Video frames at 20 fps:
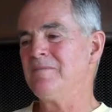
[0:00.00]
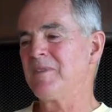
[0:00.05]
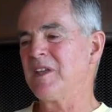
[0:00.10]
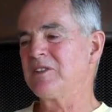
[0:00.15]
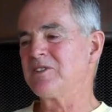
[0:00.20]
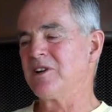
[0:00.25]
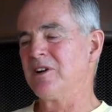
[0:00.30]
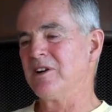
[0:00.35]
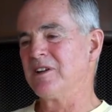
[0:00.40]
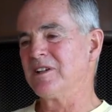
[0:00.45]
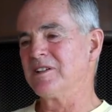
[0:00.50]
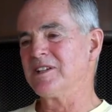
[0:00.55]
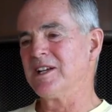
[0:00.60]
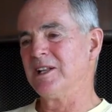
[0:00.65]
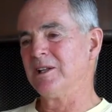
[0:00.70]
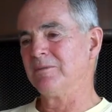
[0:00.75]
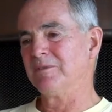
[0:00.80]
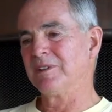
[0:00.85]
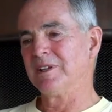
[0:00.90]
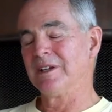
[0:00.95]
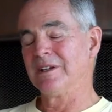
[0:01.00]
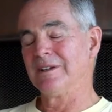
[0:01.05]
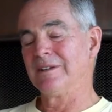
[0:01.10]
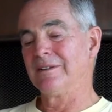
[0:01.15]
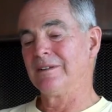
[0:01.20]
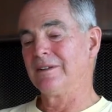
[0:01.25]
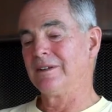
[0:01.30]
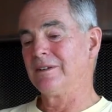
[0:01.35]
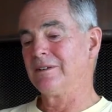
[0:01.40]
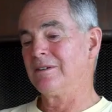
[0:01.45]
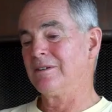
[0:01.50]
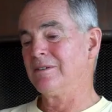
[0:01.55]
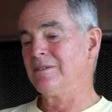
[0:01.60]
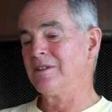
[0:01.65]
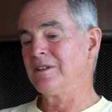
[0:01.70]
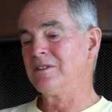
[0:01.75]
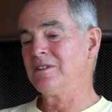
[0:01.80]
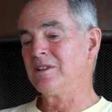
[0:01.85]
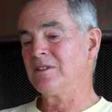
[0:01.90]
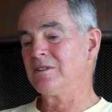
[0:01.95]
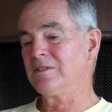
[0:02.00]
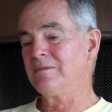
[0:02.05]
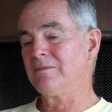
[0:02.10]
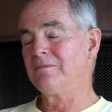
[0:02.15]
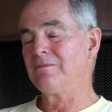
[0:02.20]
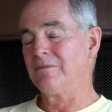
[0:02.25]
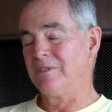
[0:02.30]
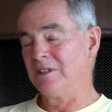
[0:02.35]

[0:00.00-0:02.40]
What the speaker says: it's hard to tell them, it's like, no, this is